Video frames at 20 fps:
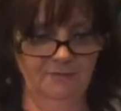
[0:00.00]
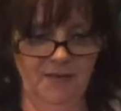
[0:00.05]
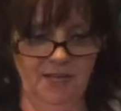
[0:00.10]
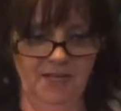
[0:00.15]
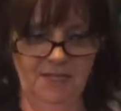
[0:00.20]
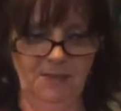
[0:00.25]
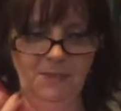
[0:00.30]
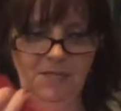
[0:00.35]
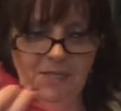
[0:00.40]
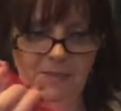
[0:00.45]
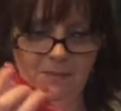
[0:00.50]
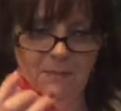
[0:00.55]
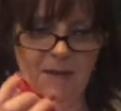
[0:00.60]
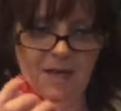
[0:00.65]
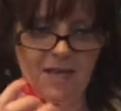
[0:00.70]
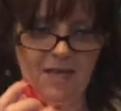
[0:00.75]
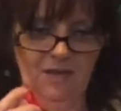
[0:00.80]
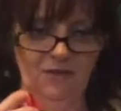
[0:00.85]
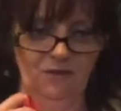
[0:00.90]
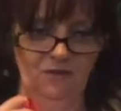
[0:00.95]
makes me
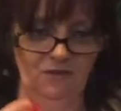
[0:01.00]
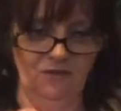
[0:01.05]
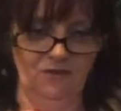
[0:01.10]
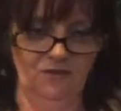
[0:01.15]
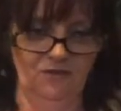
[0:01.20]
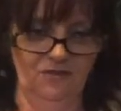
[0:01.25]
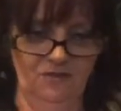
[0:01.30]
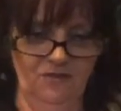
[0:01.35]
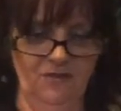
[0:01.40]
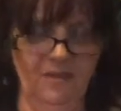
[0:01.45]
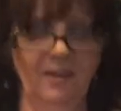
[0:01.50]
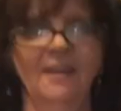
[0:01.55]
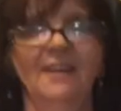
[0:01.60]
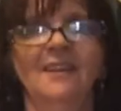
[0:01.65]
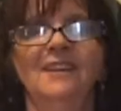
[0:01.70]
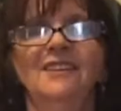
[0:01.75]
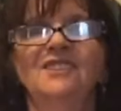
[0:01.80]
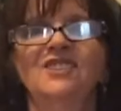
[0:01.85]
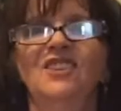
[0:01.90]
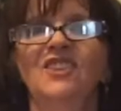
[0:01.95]
smile.
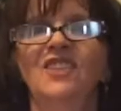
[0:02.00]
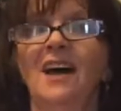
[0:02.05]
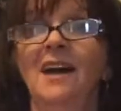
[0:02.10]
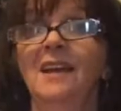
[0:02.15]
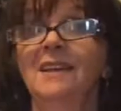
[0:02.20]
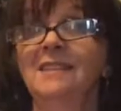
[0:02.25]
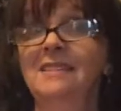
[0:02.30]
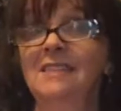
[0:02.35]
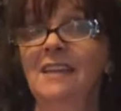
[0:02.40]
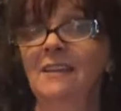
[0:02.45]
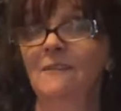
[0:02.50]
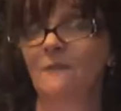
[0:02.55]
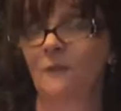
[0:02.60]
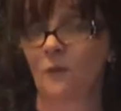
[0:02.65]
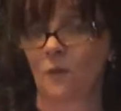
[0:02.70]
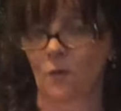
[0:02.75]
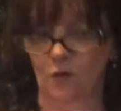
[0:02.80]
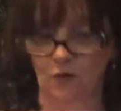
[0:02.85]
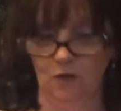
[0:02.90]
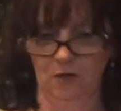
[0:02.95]
So that is day
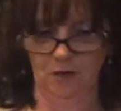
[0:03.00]
four